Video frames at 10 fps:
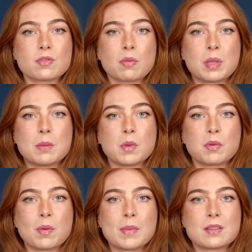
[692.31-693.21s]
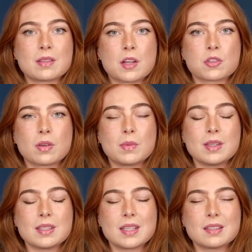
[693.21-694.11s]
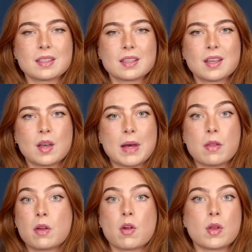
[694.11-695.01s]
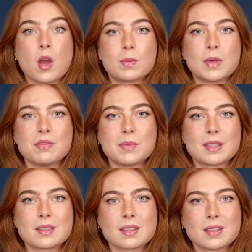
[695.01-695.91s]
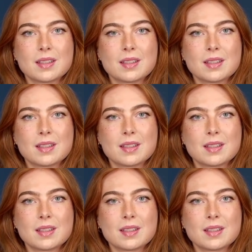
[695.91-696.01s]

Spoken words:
from people from international communities about their own home governments?